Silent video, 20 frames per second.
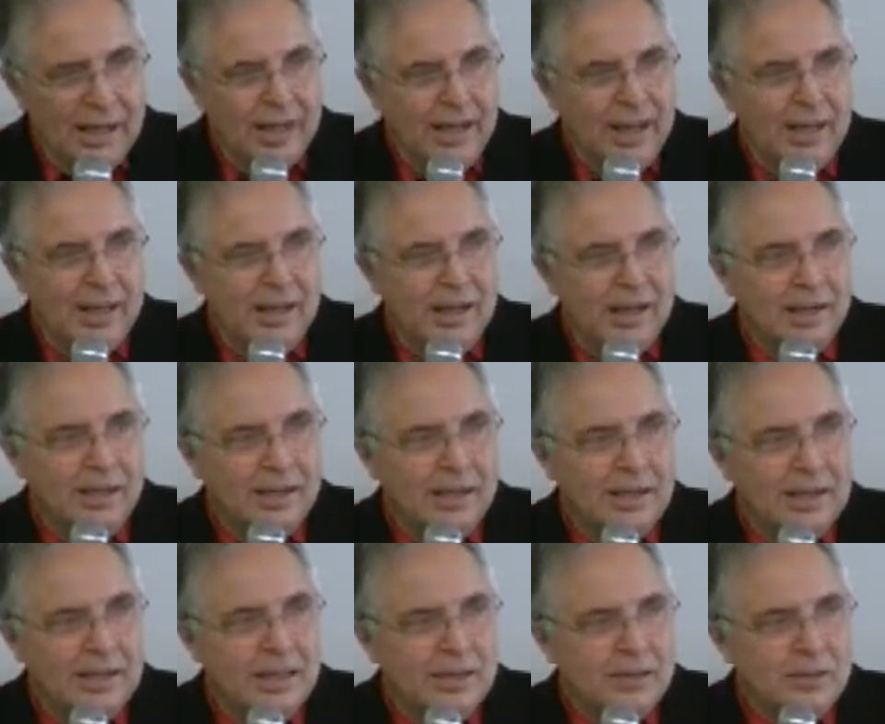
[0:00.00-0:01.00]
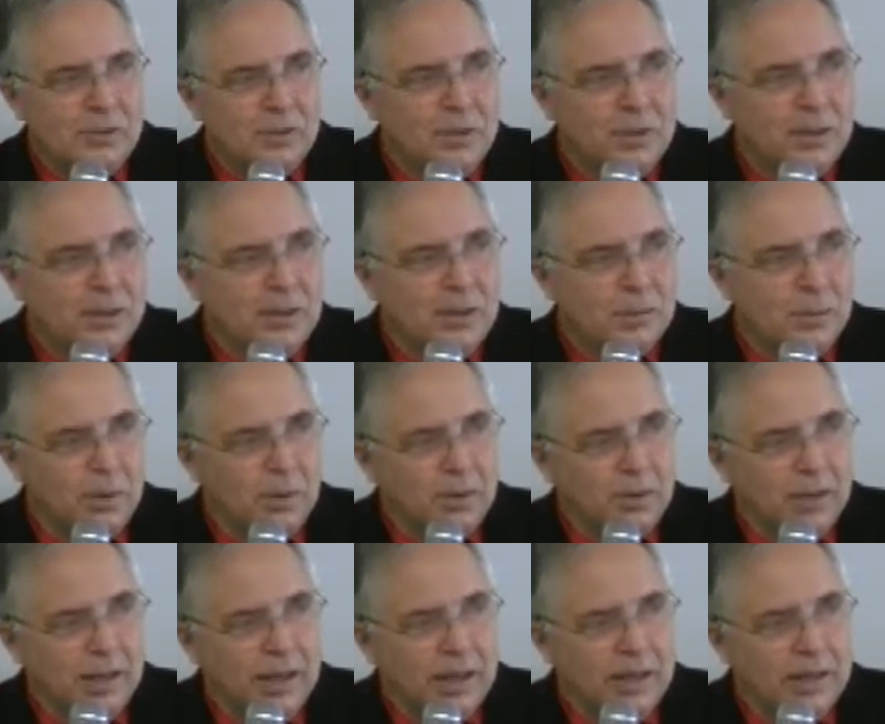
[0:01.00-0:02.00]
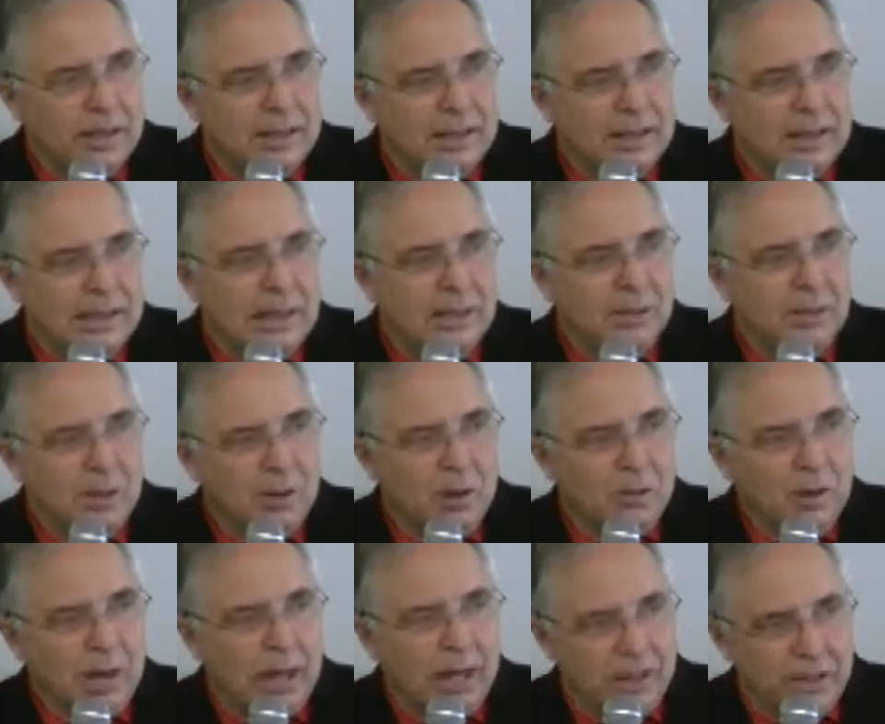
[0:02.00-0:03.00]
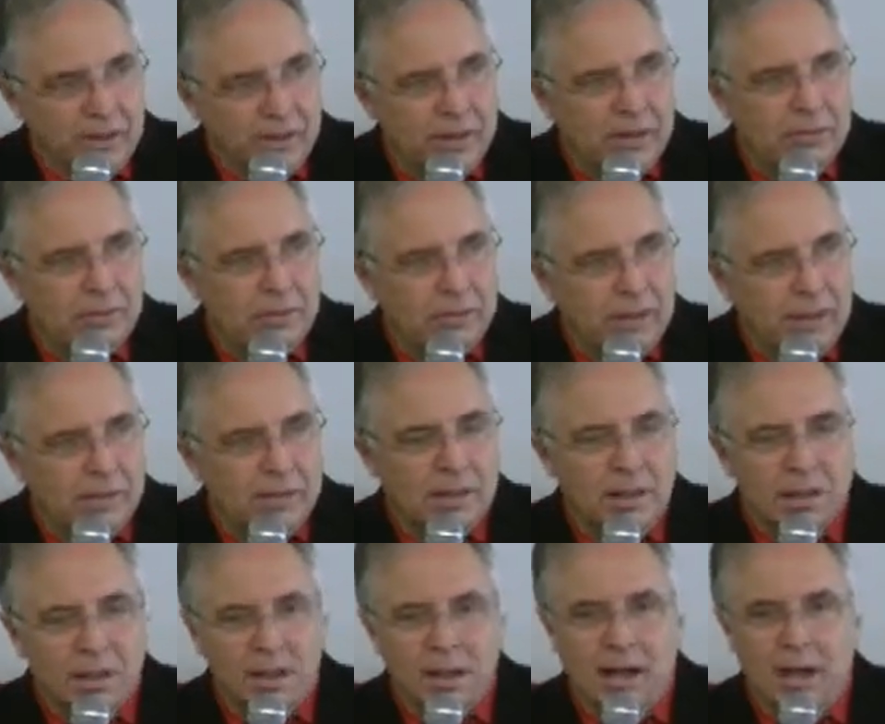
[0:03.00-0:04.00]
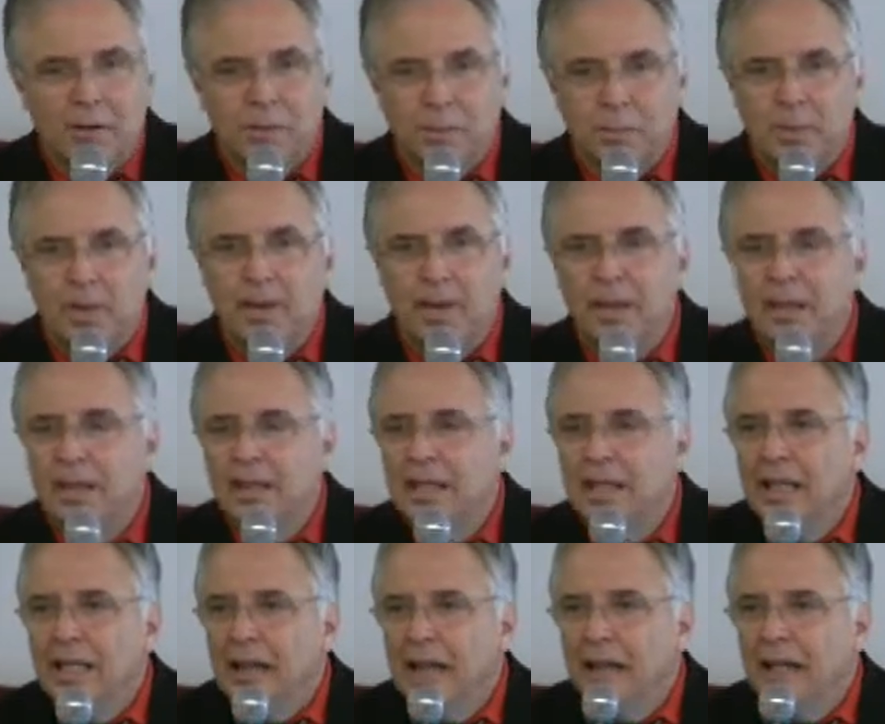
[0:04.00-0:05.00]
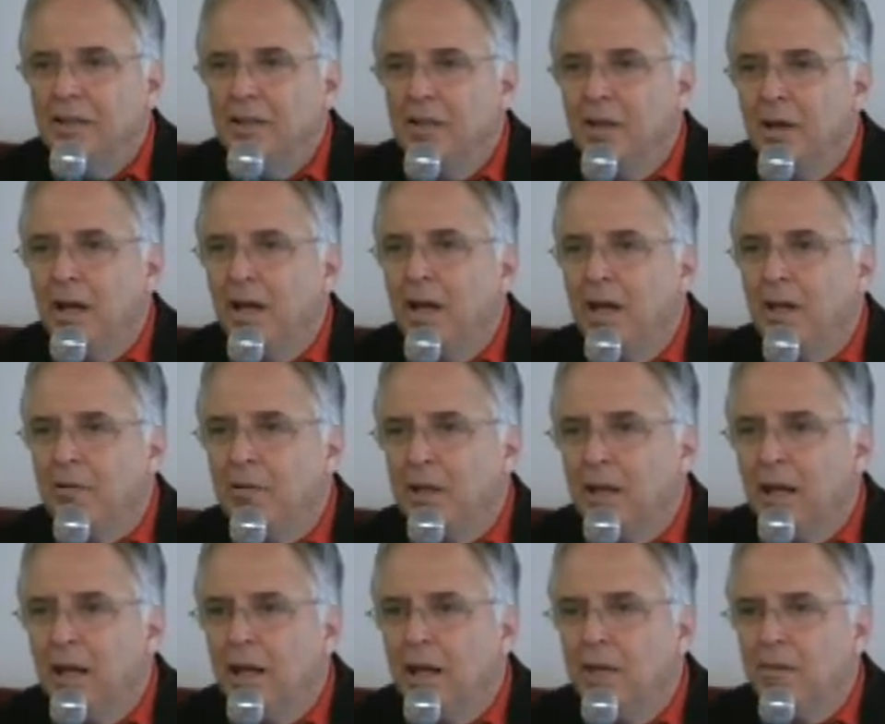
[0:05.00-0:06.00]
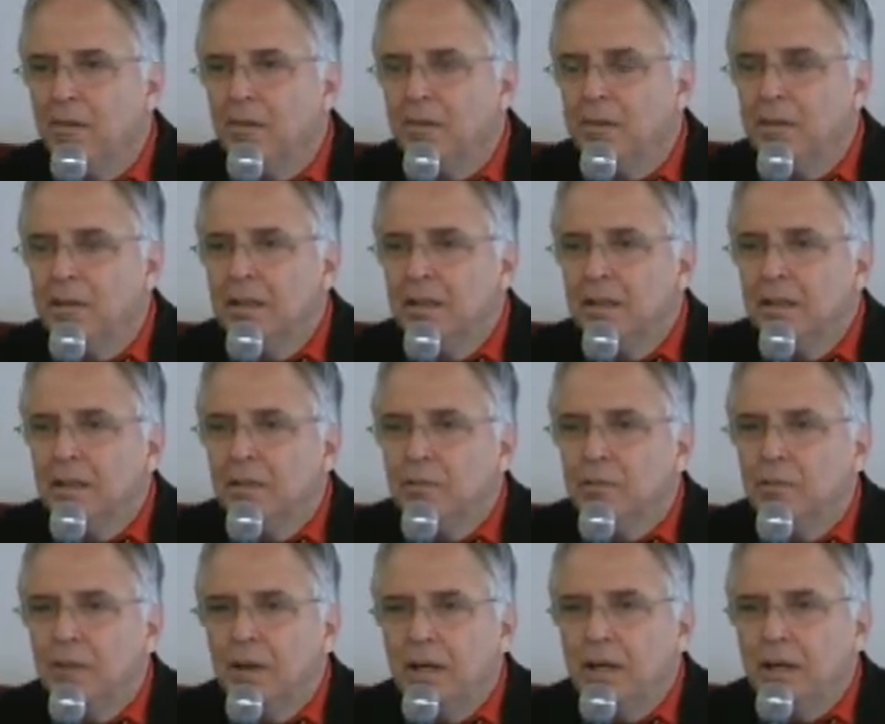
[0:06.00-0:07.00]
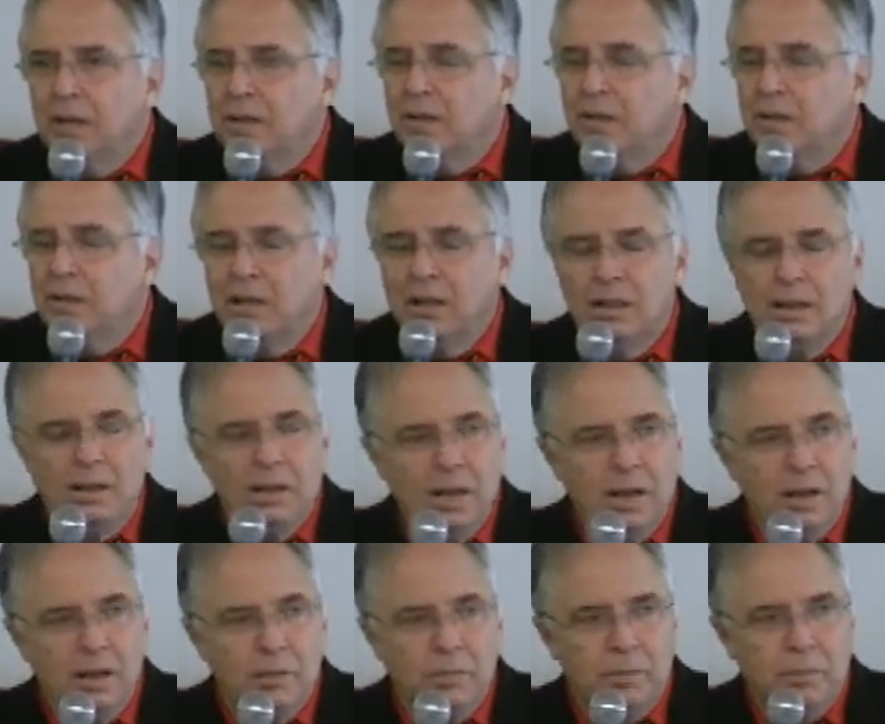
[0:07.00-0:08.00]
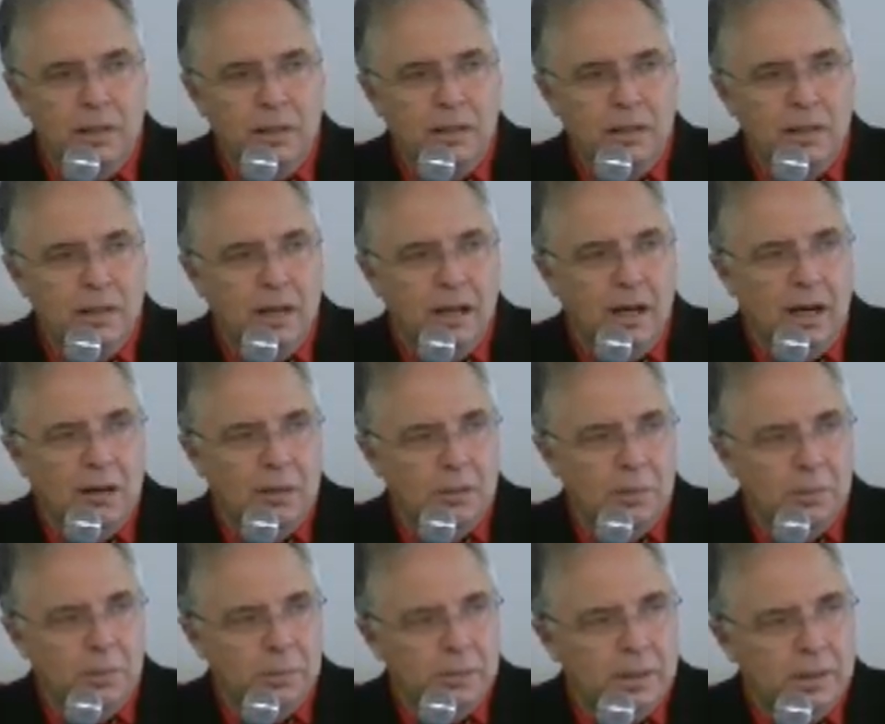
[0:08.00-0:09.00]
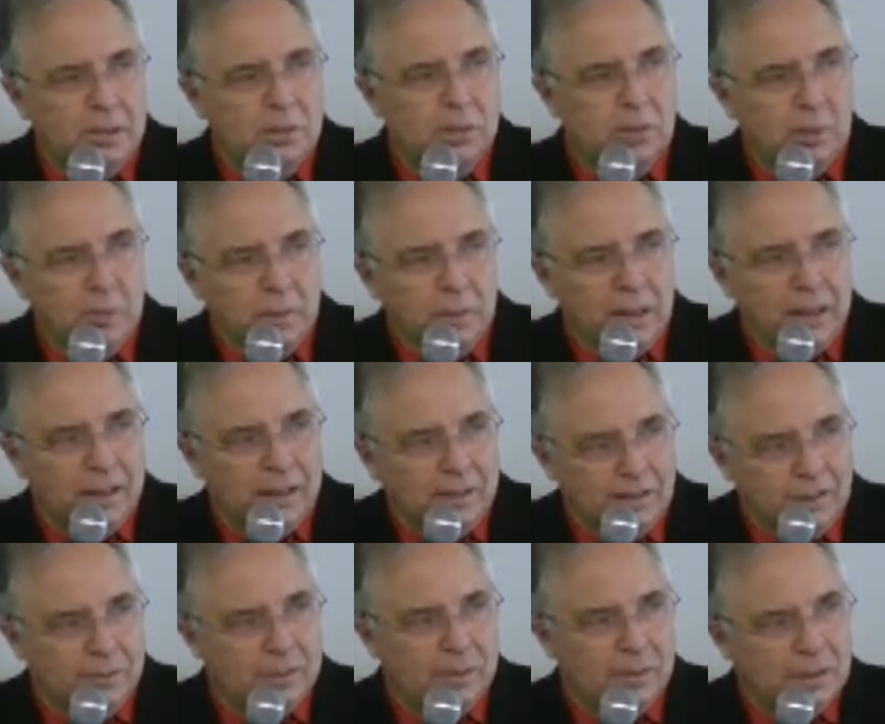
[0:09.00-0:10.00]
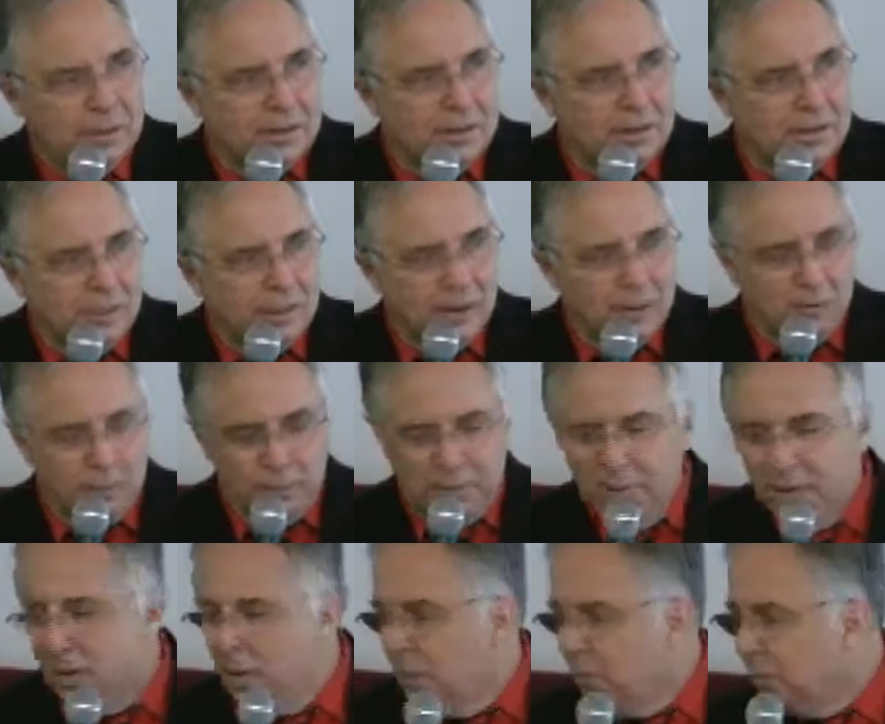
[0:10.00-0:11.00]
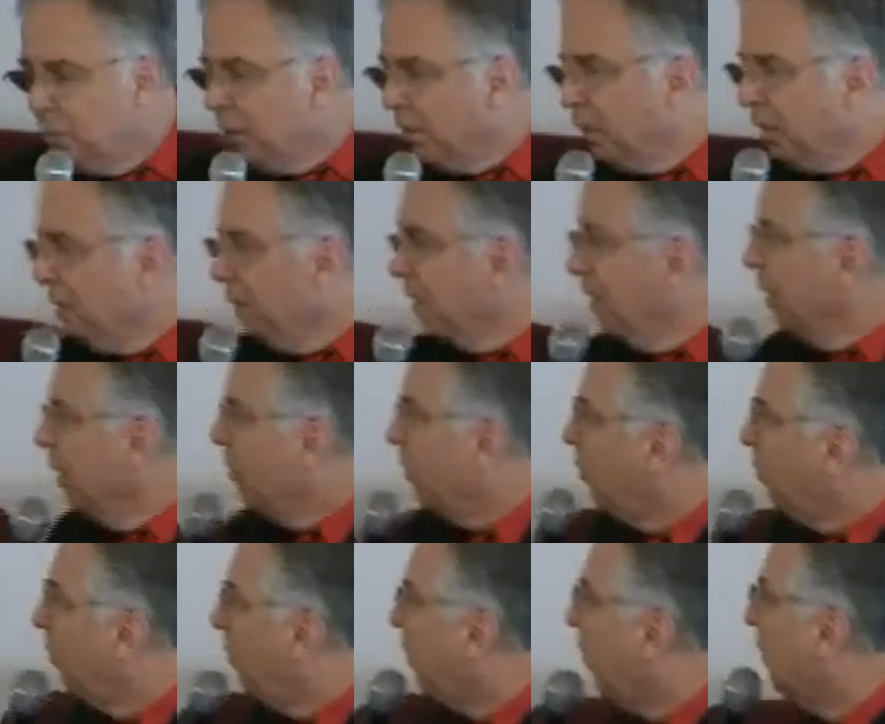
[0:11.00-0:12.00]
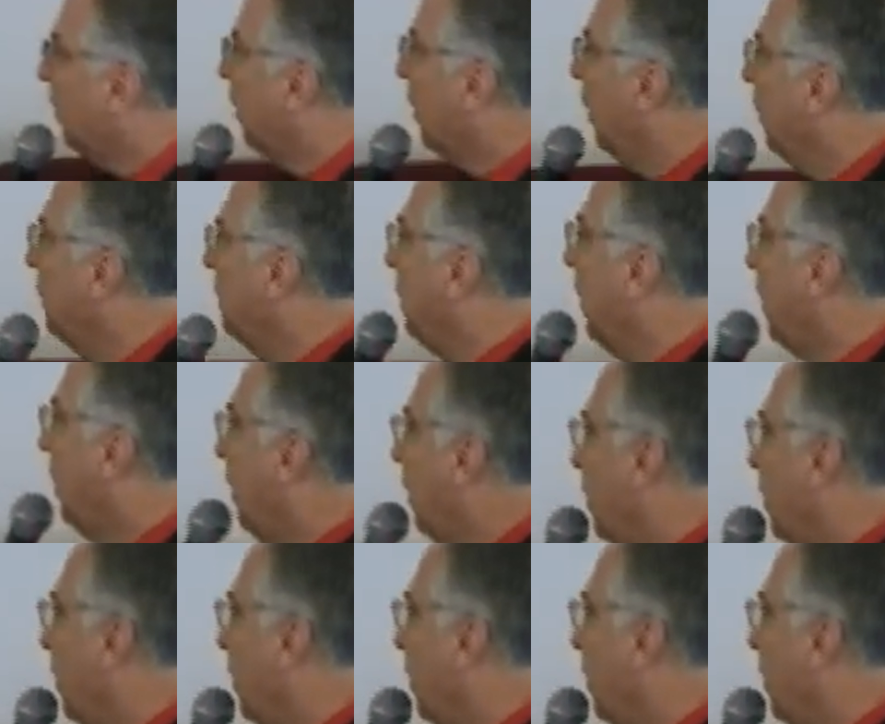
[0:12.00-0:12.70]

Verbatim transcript: And uh, he's one of my one of my good friends in the gospel. I, I, you know, I have a lot of friends, a lot of friends in the gospel. But this is one of my good friends in the gospel, brother Cornwell. Come, take